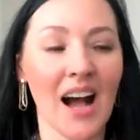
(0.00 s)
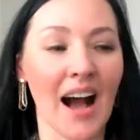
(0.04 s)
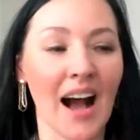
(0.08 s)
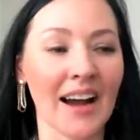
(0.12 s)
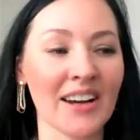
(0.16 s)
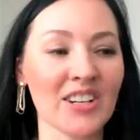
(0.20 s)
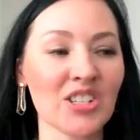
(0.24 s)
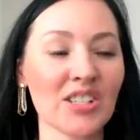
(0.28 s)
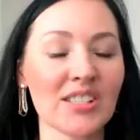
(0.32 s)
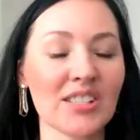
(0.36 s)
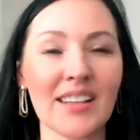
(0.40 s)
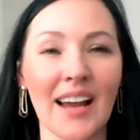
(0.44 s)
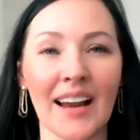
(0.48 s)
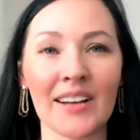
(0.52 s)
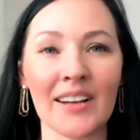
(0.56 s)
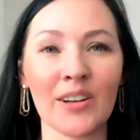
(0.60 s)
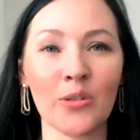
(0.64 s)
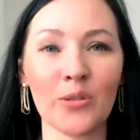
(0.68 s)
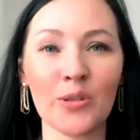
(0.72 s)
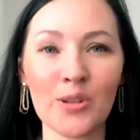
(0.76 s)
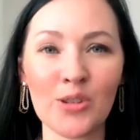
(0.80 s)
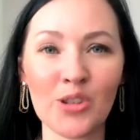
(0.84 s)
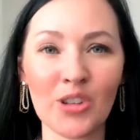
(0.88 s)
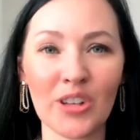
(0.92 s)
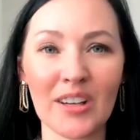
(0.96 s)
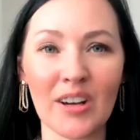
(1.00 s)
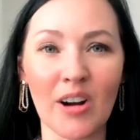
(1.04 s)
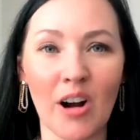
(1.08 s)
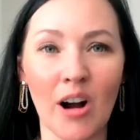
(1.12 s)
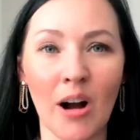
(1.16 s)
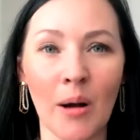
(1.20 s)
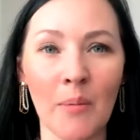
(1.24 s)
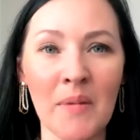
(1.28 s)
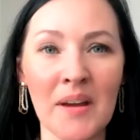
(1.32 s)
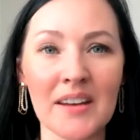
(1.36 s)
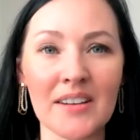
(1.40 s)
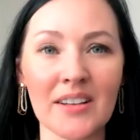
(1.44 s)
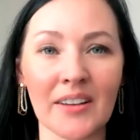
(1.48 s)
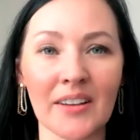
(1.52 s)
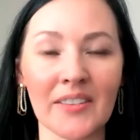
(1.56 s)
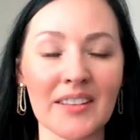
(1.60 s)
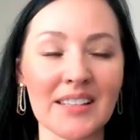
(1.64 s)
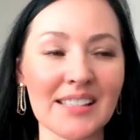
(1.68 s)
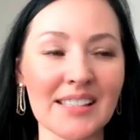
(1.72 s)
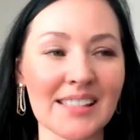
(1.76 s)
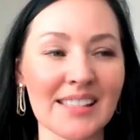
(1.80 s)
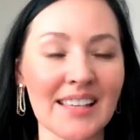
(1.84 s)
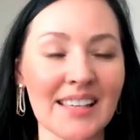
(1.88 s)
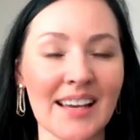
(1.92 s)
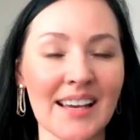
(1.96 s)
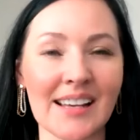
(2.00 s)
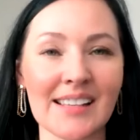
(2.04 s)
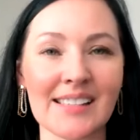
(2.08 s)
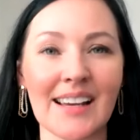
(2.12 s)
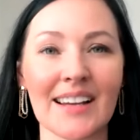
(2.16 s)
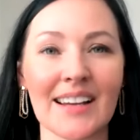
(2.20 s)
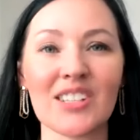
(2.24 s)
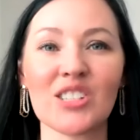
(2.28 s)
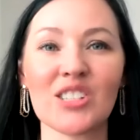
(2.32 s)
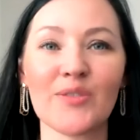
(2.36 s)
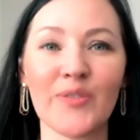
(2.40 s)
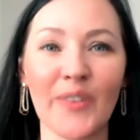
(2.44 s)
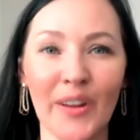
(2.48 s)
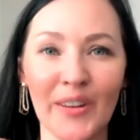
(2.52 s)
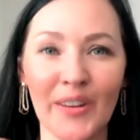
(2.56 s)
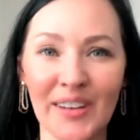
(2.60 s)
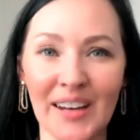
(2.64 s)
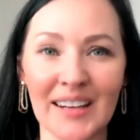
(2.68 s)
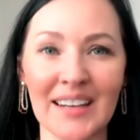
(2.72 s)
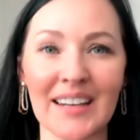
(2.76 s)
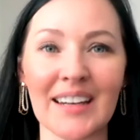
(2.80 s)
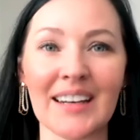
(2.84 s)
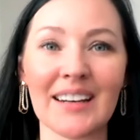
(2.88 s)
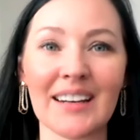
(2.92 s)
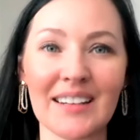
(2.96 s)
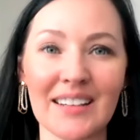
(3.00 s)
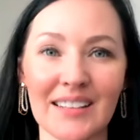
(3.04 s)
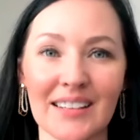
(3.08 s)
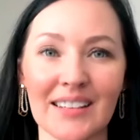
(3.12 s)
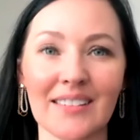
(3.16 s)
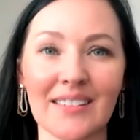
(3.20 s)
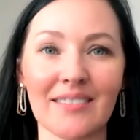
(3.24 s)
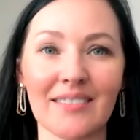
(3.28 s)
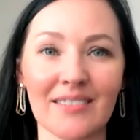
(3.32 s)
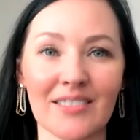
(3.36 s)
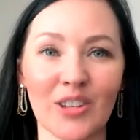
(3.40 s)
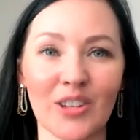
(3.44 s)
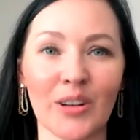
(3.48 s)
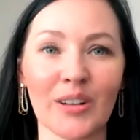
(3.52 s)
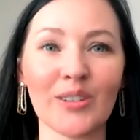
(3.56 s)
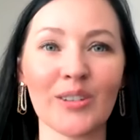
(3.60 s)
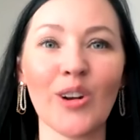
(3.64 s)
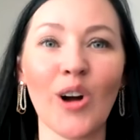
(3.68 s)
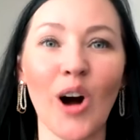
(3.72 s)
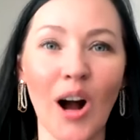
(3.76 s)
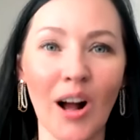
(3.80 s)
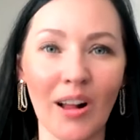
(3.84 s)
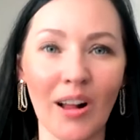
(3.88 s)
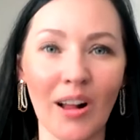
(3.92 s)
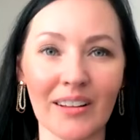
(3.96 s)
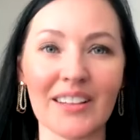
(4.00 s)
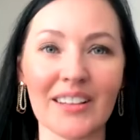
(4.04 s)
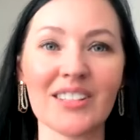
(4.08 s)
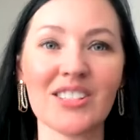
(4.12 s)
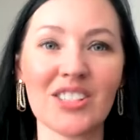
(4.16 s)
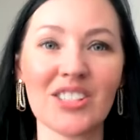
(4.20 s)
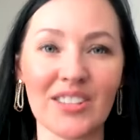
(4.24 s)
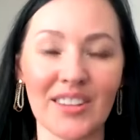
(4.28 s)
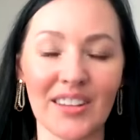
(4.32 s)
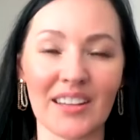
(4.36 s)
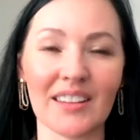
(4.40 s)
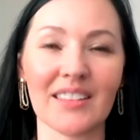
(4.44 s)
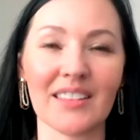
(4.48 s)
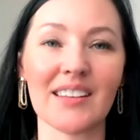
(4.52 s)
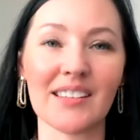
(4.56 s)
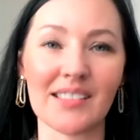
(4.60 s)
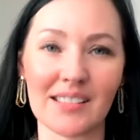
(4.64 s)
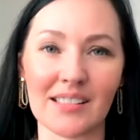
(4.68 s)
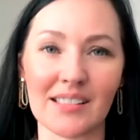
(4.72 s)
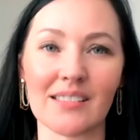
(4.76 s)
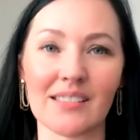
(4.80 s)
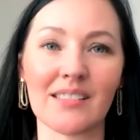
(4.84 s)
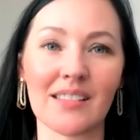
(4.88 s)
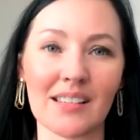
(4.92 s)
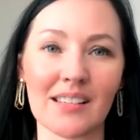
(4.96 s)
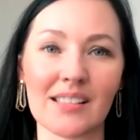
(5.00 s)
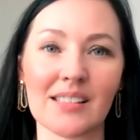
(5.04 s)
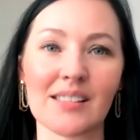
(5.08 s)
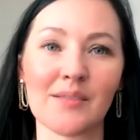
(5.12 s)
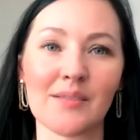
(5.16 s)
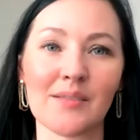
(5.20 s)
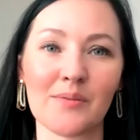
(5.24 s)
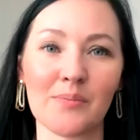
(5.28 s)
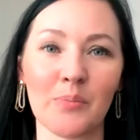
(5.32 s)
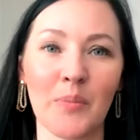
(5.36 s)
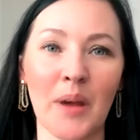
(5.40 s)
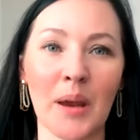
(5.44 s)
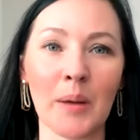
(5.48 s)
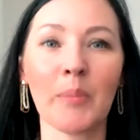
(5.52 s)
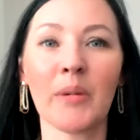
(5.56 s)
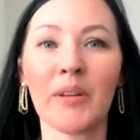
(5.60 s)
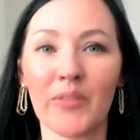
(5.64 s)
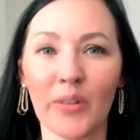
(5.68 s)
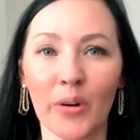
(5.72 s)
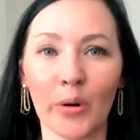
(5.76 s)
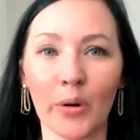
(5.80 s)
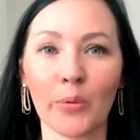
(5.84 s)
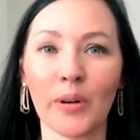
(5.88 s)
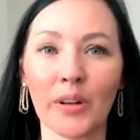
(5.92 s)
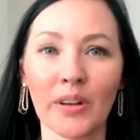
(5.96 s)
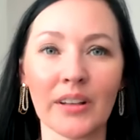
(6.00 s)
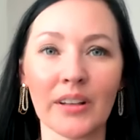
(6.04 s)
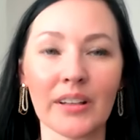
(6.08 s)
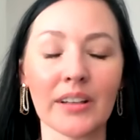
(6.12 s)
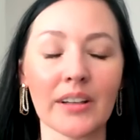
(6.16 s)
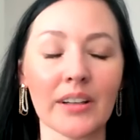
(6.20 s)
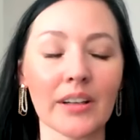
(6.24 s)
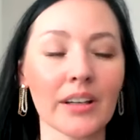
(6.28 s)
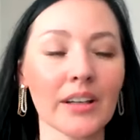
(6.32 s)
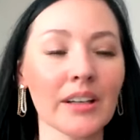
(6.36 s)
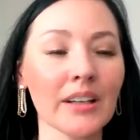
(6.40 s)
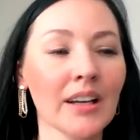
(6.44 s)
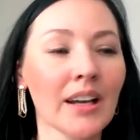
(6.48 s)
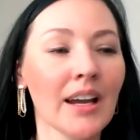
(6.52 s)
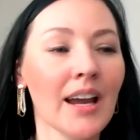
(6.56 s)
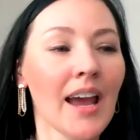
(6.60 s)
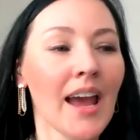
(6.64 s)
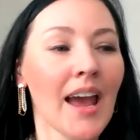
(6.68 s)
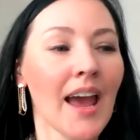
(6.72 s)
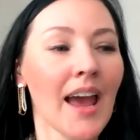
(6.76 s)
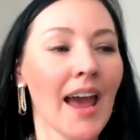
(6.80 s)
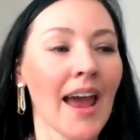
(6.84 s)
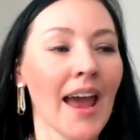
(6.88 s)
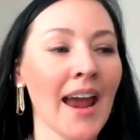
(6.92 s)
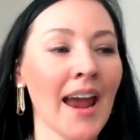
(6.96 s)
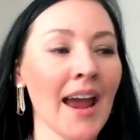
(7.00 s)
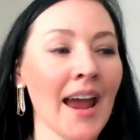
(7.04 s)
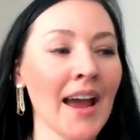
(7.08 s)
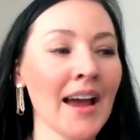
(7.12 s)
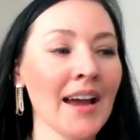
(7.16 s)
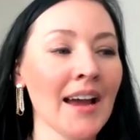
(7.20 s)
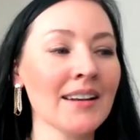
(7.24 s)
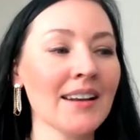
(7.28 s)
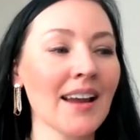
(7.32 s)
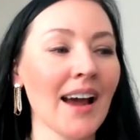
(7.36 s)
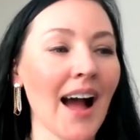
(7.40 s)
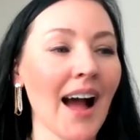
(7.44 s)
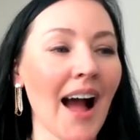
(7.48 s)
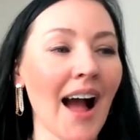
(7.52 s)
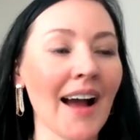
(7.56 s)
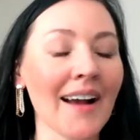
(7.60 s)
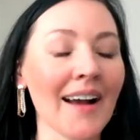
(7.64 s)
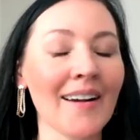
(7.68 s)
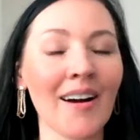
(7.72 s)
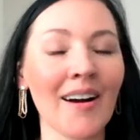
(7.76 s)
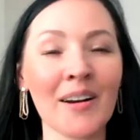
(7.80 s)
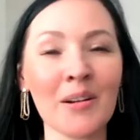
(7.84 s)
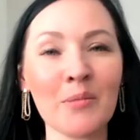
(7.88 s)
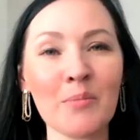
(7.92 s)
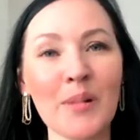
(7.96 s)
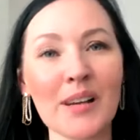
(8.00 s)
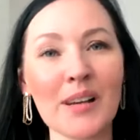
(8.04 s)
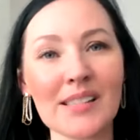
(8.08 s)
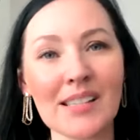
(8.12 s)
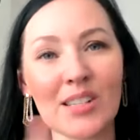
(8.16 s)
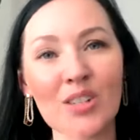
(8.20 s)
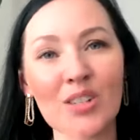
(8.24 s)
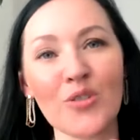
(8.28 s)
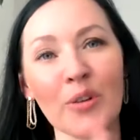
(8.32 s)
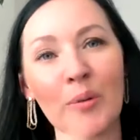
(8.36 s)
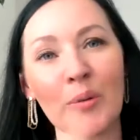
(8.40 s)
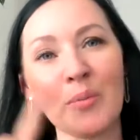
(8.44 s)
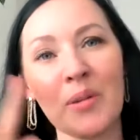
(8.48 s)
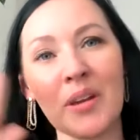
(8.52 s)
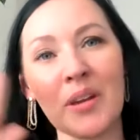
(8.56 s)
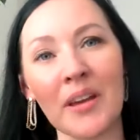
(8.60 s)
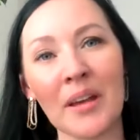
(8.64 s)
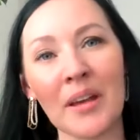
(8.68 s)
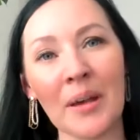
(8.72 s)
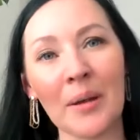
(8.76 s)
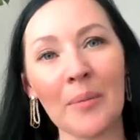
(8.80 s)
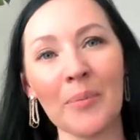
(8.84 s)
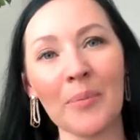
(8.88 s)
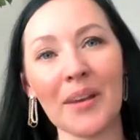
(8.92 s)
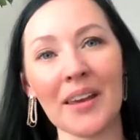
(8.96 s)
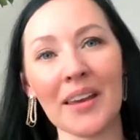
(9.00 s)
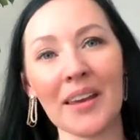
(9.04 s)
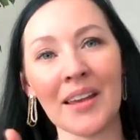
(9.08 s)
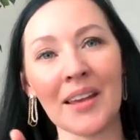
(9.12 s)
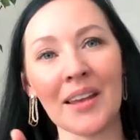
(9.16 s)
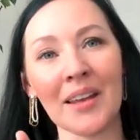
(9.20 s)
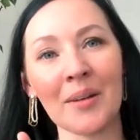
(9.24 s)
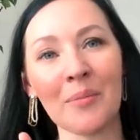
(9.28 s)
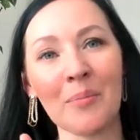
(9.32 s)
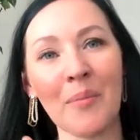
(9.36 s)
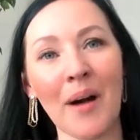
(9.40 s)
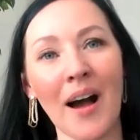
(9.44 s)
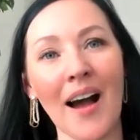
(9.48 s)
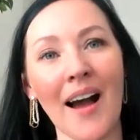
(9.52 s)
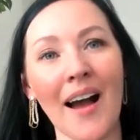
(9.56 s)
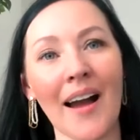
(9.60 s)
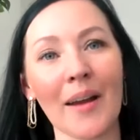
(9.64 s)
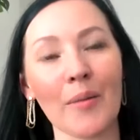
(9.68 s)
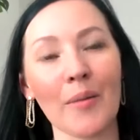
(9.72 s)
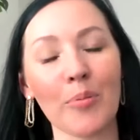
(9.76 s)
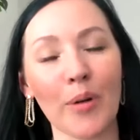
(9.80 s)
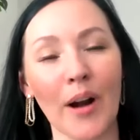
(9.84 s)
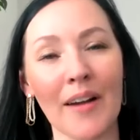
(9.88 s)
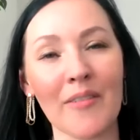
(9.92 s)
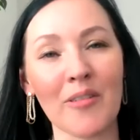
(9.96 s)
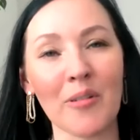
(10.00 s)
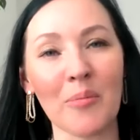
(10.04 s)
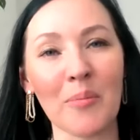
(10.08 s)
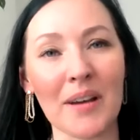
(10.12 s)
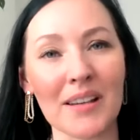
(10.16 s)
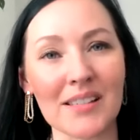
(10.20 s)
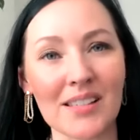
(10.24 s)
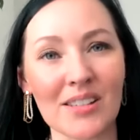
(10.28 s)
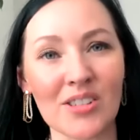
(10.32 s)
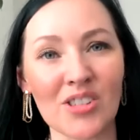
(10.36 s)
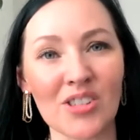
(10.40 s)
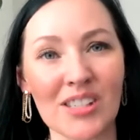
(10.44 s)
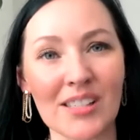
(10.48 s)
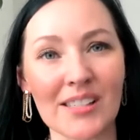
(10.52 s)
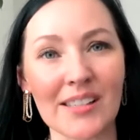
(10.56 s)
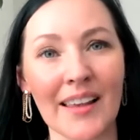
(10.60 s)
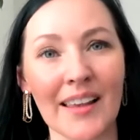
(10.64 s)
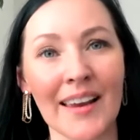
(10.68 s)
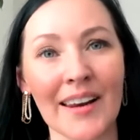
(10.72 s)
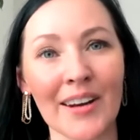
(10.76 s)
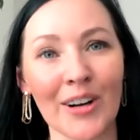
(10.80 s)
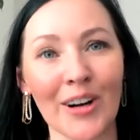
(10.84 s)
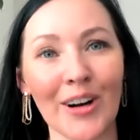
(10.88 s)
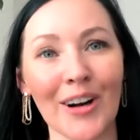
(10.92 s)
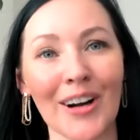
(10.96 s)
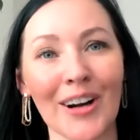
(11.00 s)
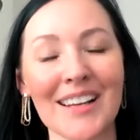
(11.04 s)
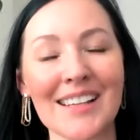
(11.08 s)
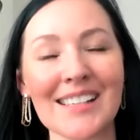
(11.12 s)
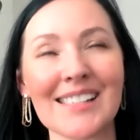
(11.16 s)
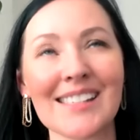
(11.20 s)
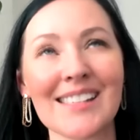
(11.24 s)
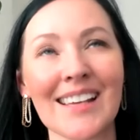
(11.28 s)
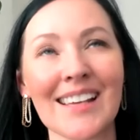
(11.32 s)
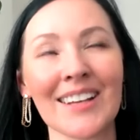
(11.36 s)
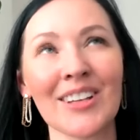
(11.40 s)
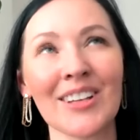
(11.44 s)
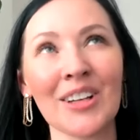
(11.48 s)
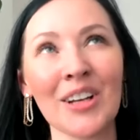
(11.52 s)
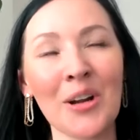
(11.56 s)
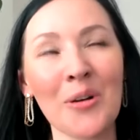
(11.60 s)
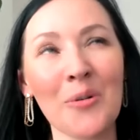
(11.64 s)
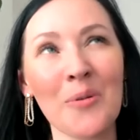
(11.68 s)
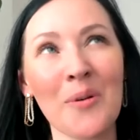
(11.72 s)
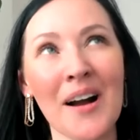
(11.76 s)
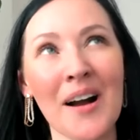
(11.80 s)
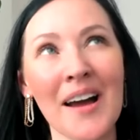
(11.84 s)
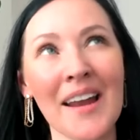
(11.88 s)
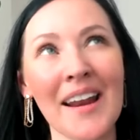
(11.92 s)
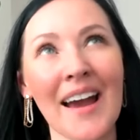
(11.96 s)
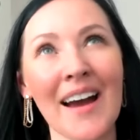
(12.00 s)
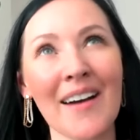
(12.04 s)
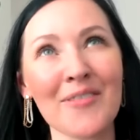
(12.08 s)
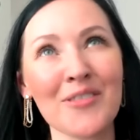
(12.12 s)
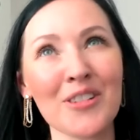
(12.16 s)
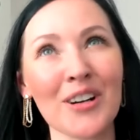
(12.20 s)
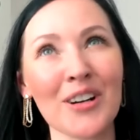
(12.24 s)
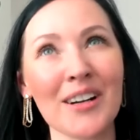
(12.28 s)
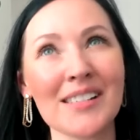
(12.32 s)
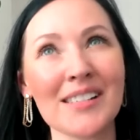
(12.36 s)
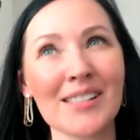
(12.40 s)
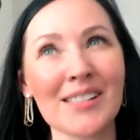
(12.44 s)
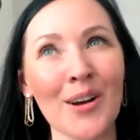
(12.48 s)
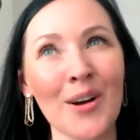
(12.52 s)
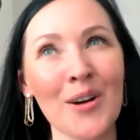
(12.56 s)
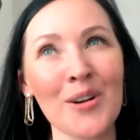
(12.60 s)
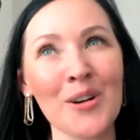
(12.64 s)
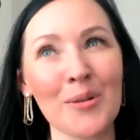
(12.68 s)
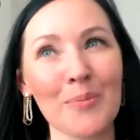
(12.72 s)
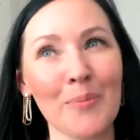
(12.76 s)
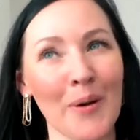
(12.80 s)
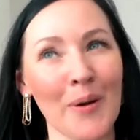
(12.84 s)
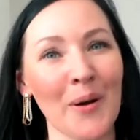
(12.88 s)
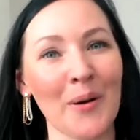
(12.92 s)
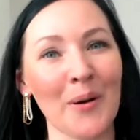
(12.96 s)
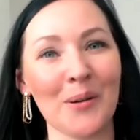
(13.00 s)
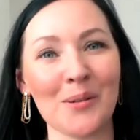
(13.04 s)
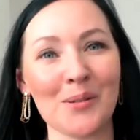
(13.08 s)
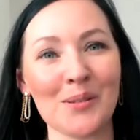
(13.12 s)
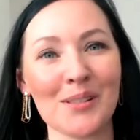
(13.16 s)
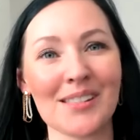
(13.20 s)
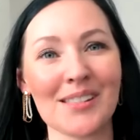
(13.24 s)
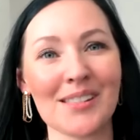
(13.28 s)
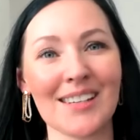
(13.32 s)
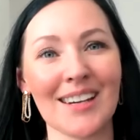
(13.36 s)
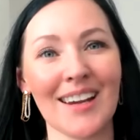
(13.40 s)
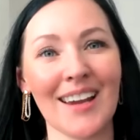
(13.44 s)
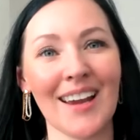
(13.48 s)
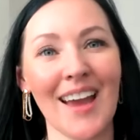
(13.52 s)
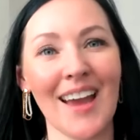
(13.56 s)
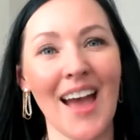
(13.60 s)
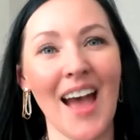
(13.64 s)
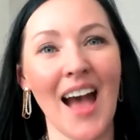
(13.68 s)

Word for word: I just I don't usually comment on these things. I just felt I needed to to acknowledge that this this made me feel really good. And I got a message from him in my private messages later and he said, "You know what? After I saw your post,